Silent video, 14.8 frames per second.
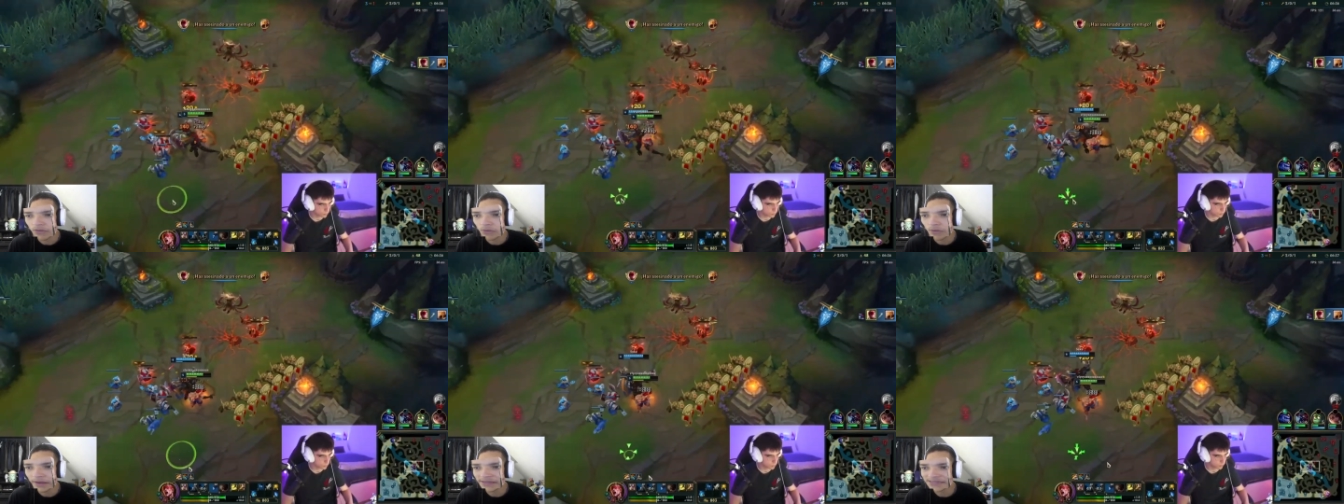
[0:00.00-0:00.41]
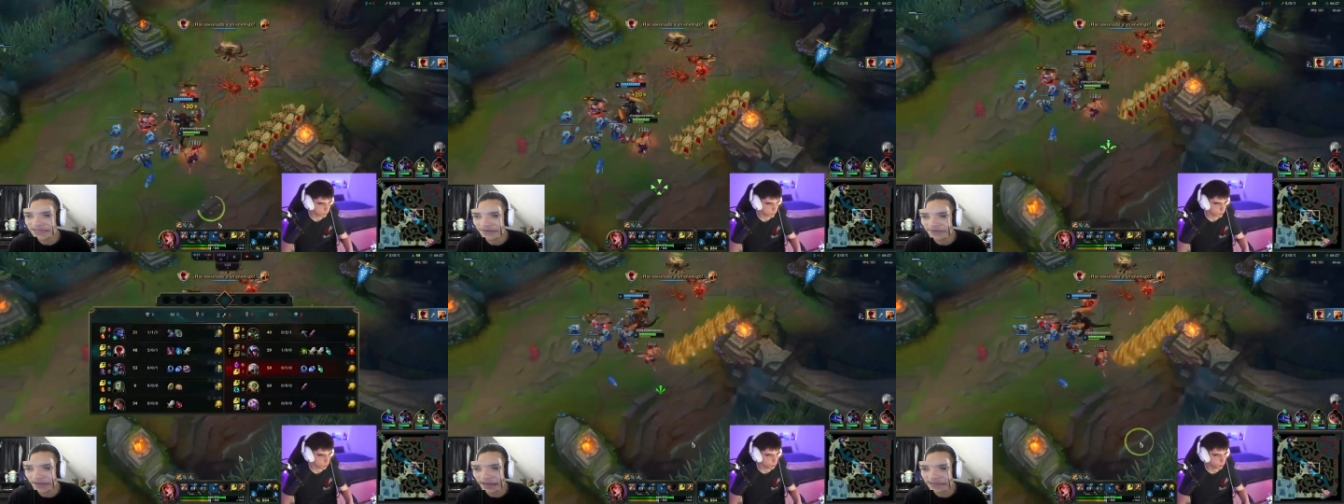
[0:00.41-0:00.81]
Waits
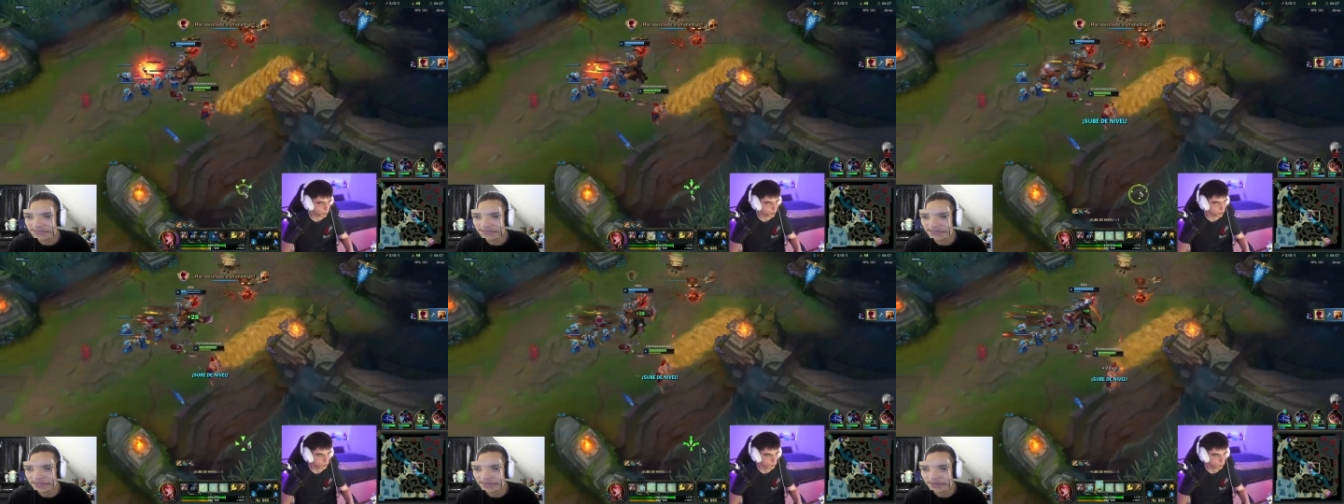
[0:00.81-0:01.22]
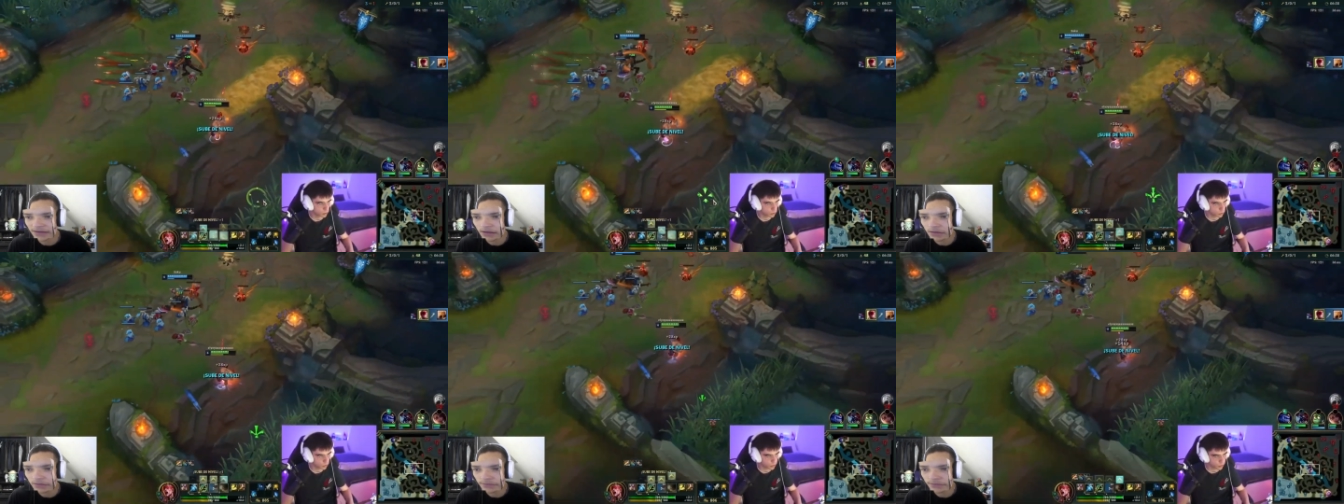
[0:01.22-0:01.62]
out the Azir
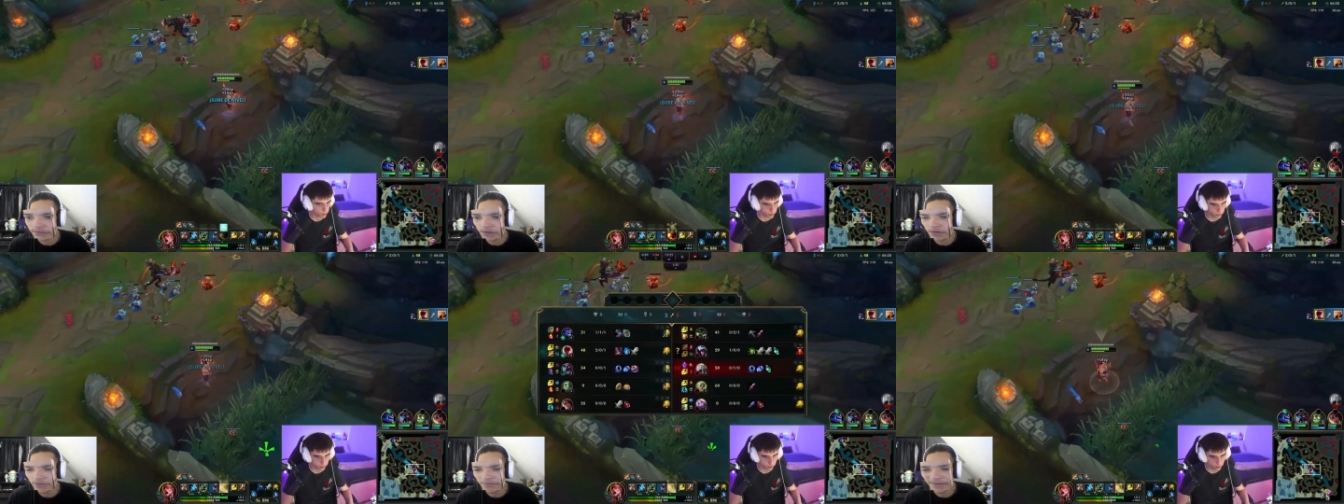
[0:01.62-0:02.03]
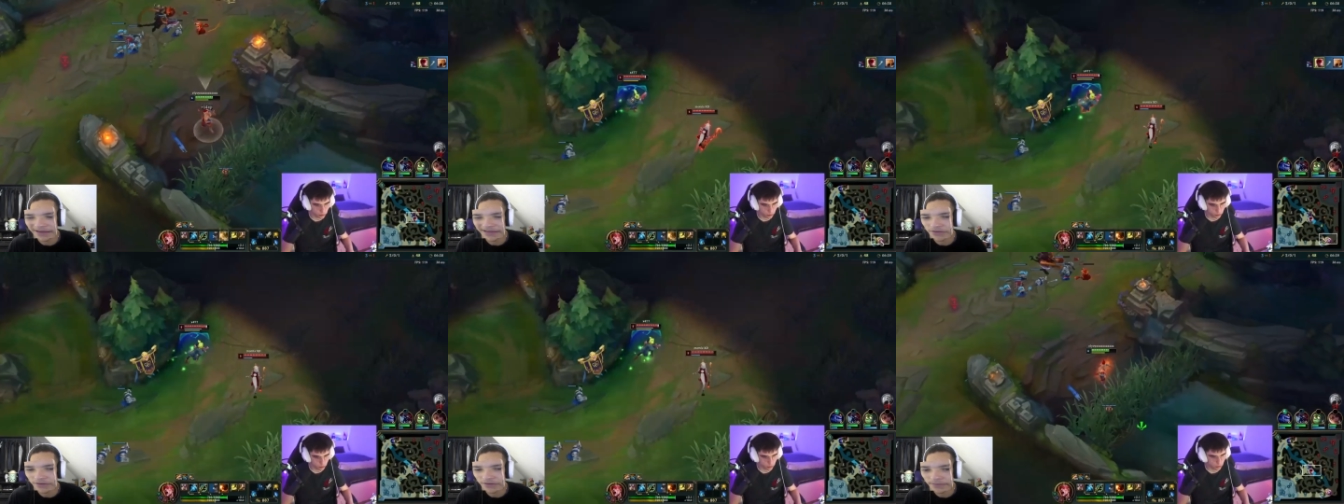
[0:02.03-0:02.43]
ult. Oh my
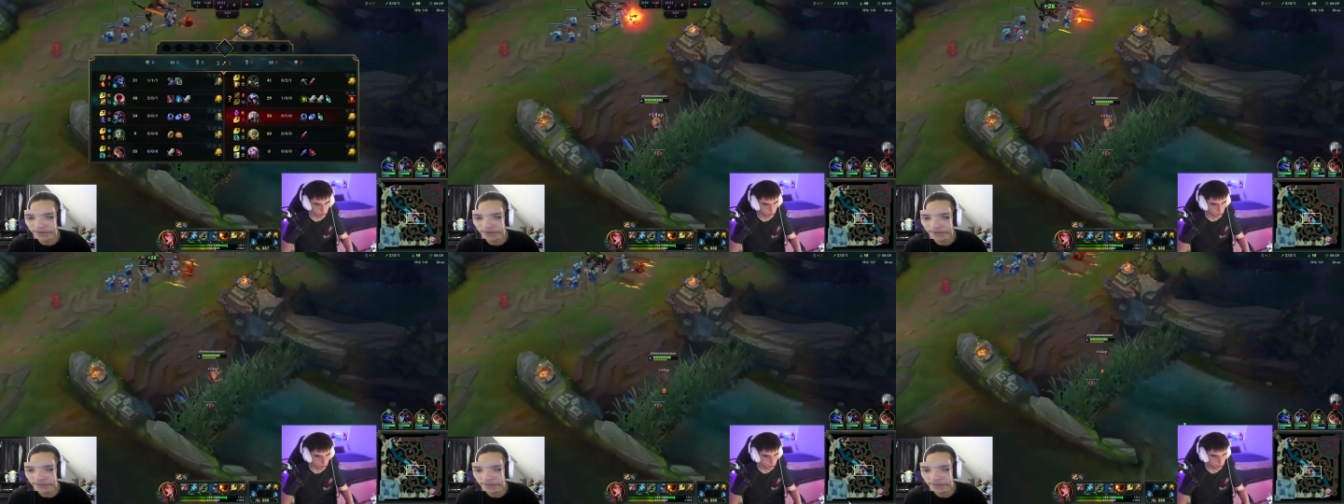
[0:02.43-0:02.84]
god, bro.